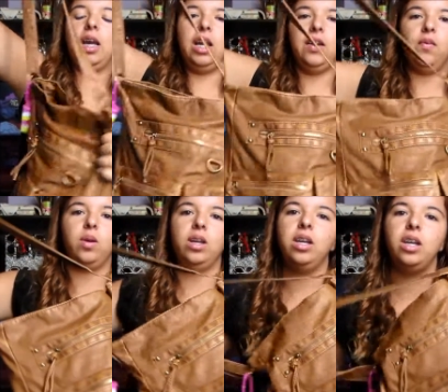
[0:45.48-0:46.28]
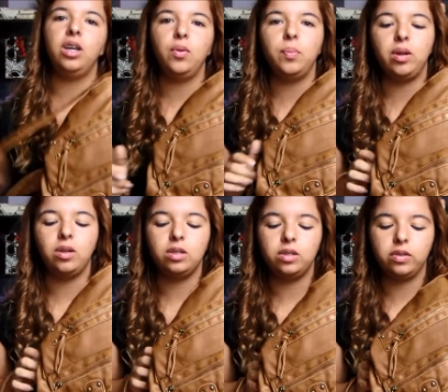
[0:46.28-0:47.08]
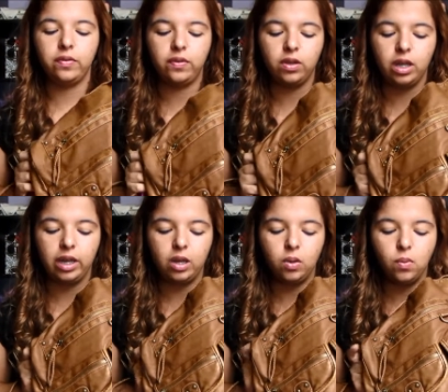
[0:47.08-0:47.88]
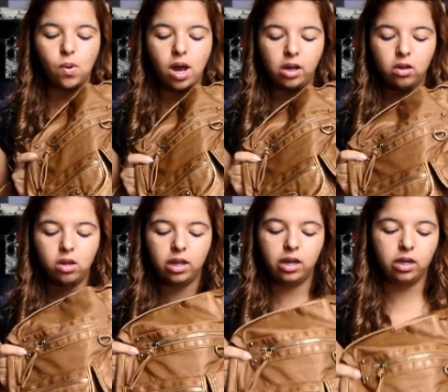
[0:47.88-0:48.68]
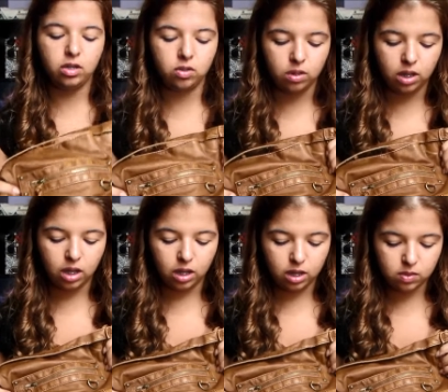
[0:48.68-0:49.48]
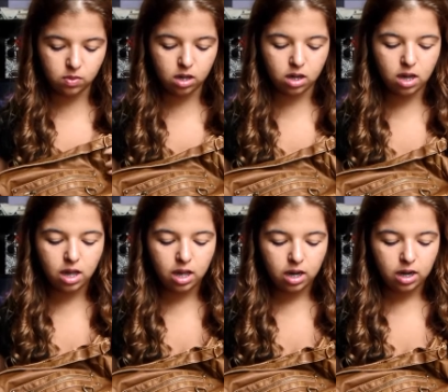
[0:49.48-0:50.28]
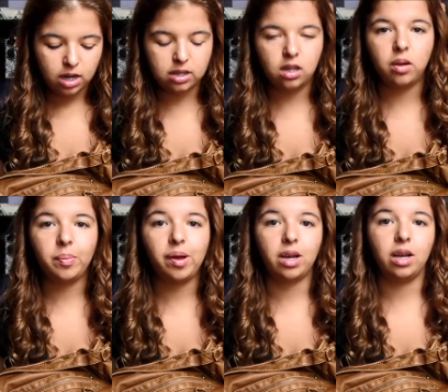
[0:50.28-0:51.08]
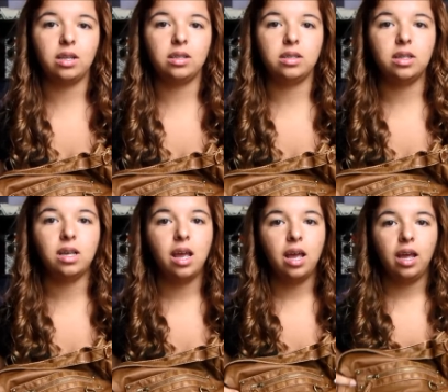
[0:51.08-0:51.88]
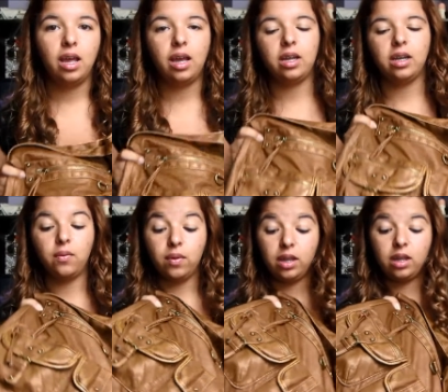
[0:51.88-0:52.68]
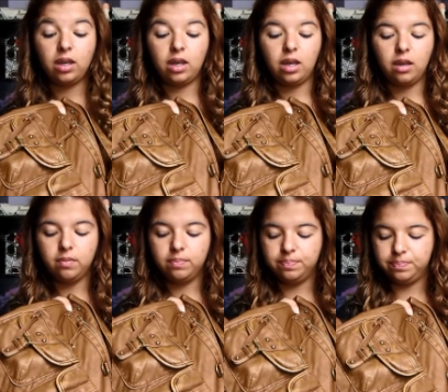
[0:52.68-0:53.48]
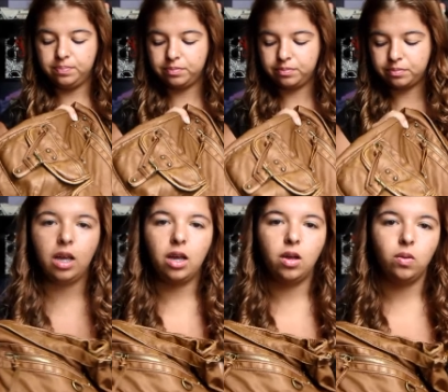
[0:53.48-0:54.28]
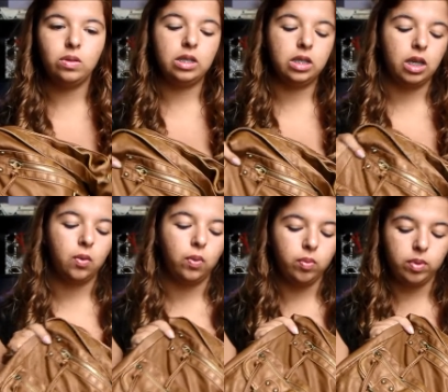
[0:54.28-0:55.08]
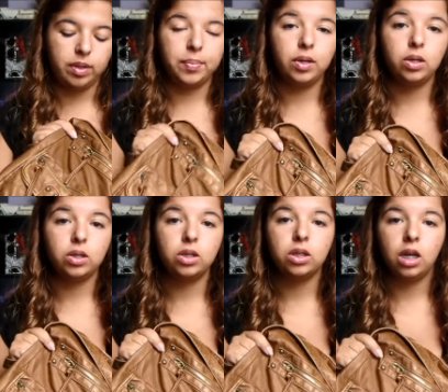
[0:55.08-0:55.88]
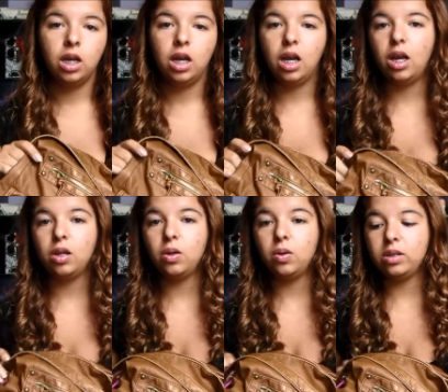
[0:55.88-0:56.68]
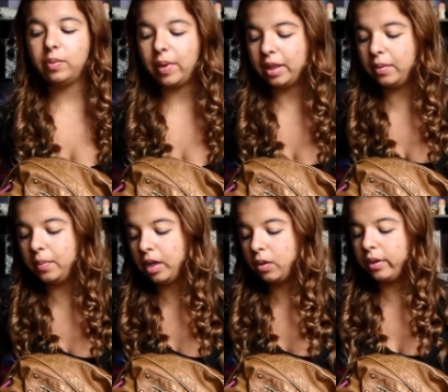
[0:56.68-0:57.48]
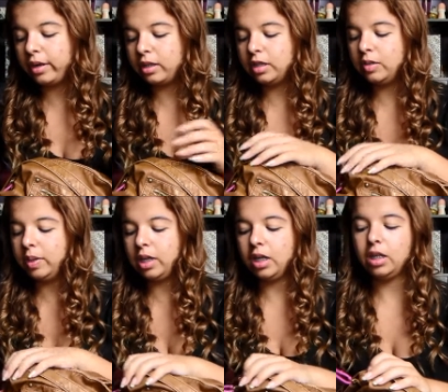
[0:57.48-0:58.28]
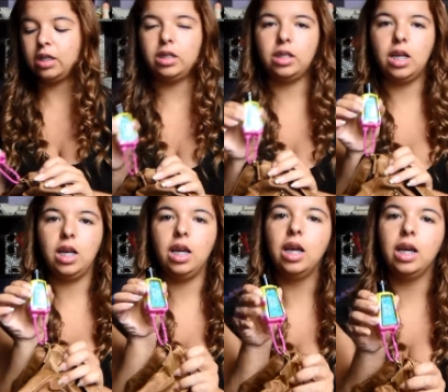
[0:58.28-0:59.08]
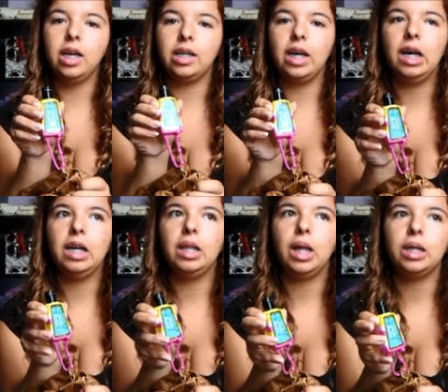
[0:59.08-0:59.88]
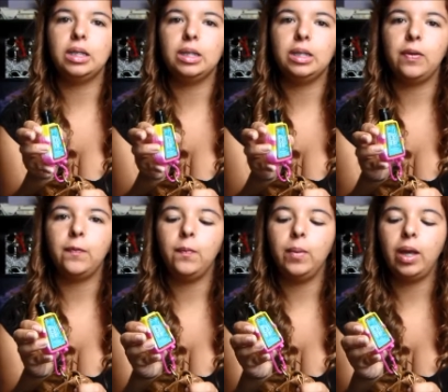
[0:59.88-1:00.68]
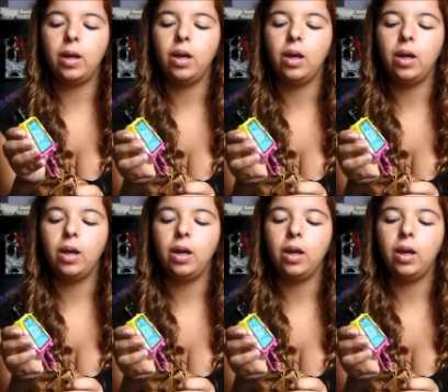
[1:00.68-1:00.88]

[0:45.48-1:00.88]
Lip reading: and I wanted a new purse for like a while, and I just really like this one. It has a lot of pockets. And I really like it. Now, since I went with the purse, I'll go on to Bath & Body Works because I got lots of stuff in there.